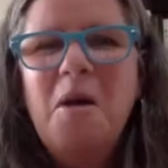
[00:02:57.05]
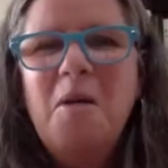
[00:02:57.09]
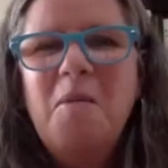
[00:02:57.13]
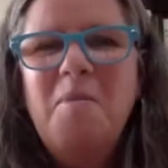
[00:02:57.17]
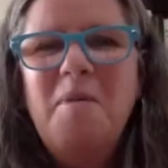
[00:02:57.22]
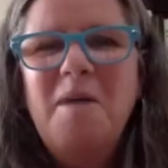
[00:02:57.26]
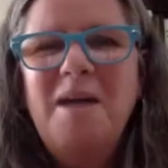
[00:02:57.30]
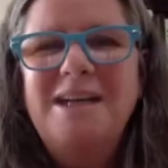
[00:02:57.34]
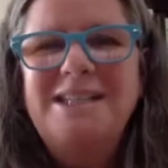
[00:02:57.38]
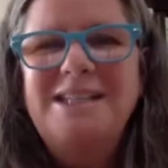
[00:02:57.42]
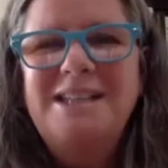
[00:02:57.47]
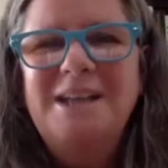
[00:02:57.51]

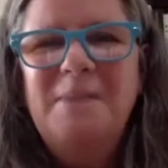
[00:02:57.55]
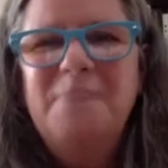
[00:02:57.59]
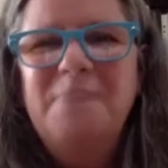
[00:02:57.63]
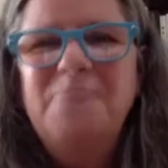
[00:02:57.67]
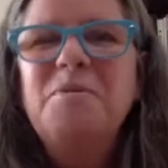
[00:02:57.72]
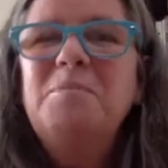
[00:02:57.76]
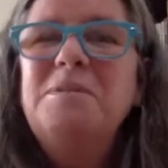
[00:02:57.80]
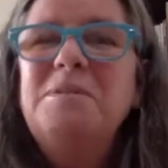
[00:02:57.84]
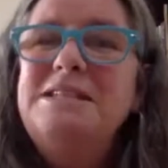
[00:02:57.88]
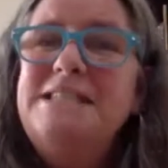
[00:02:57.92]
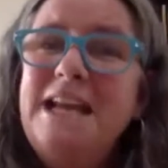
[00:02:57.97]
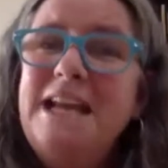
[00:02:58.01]
But, um,
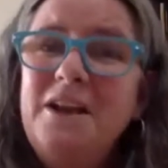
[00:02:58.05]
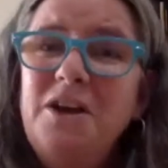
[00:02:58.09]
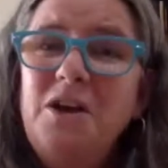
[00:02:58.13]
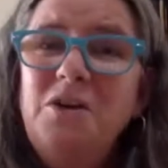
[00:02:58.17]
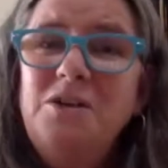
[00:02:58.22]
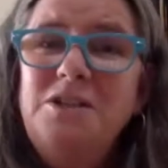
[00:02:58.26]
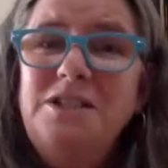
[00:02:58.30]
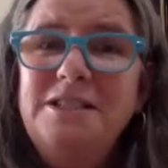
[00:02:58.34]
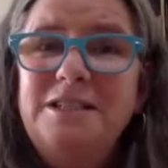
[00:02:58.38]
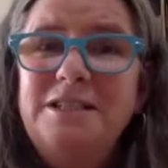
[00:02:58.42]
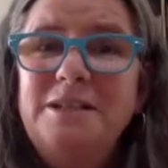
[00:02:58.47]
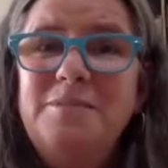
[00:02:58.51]
but tech
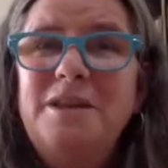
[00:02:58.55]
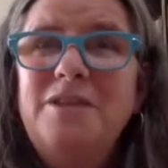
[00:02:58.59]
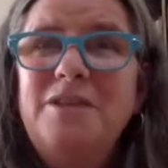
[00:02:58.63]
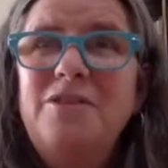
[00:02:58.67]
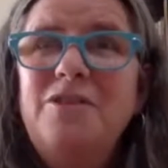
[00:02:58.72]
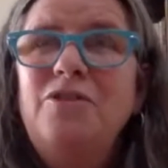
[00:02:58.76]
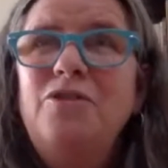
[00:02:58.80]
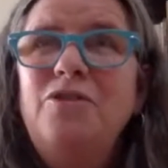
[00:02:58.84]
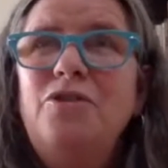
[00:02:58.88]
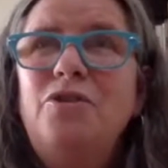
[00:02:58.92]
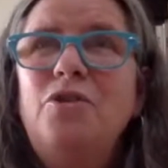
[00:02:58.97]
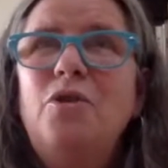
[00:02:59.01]
coaches, I
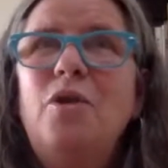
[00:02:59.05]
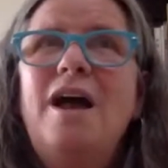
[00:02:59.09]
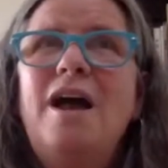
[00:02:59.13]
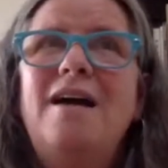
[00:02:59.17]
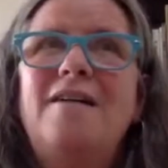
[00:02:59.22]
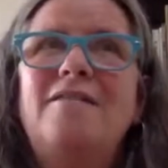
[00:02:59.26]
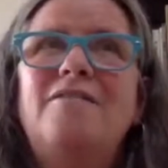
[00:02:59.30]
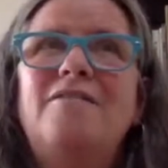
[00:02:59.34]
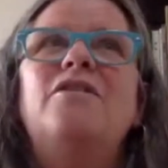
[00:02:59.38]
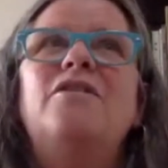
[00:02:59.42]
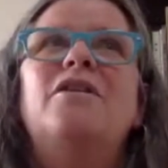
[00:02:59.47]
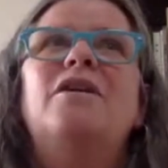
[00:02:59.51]
mean, you
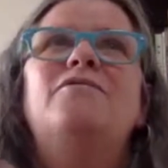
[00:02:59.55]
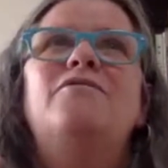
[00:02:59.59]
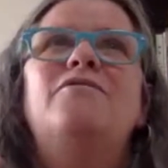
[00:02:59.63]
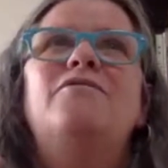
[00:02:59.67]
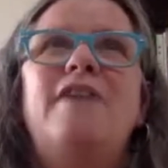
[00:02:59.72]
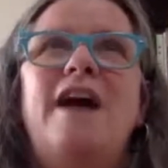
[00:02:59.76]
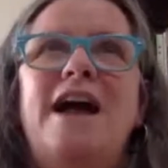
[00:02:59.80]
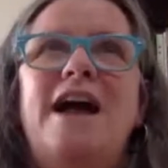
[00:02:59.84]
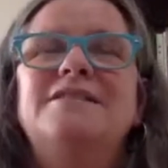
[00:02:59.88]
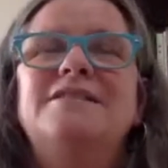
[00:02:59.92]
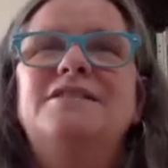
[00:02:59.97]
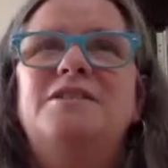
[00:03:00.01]
have a
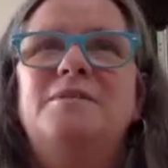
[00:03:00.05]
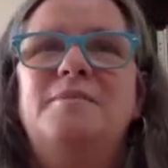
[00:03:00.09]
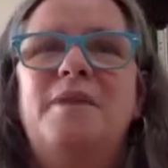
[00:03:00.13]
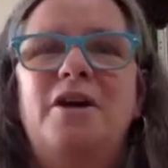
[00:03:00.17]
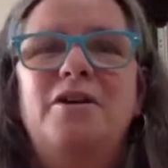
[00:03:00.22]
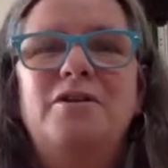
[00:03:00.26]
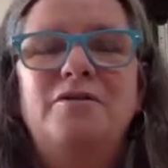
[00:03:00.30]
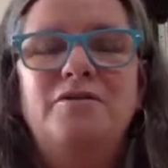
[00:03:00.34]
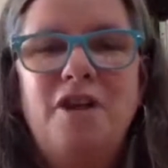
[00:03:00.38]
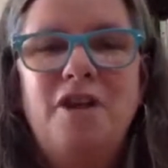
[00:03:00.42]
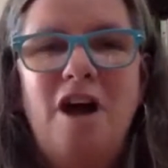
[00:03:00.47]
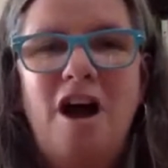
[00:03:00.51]
vast
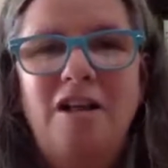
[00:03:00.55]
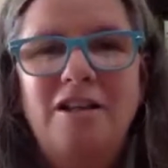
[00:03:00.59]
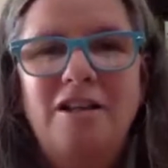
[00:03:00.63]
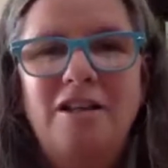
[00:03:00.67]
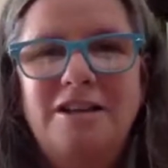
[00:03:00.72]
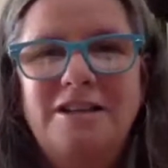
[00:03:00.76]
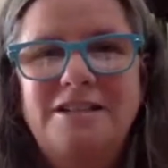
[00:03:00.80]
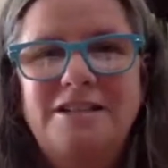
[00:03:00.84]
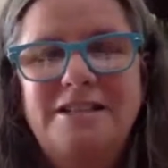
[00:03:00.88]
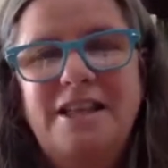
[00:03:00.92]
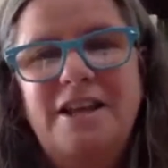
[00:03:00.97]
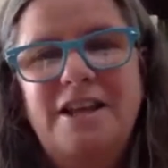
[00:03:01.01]
amount of
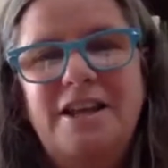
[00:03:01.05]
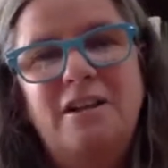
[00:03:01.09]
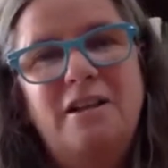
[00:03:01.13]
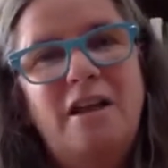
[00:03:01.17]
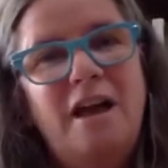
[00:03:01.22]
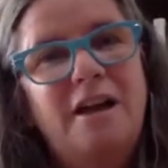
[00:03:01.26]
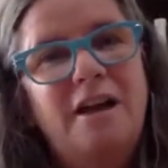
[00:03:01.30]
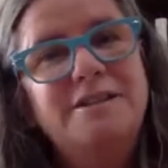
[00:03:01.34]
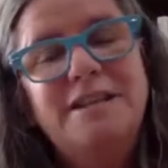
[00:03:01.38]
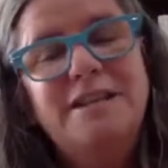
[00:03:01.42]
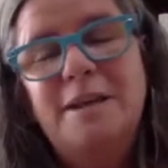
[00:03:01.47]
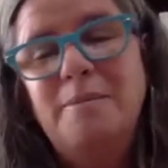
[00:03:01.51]
knowledge that a
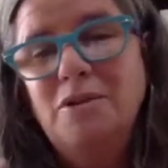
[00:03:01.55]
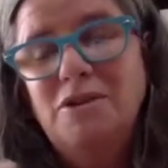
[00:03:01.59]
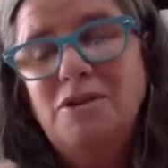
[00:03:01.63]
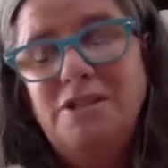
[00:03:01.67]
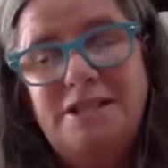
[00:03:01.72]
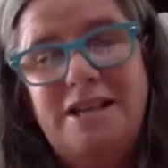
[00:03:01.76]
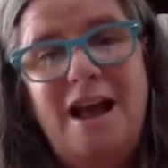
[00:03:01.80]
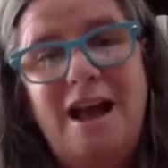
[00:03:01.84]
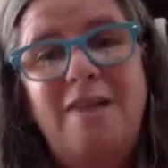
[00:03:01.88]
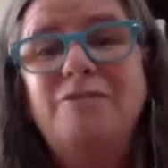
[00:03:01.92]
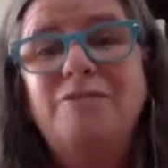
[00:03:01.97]
lot of time your staff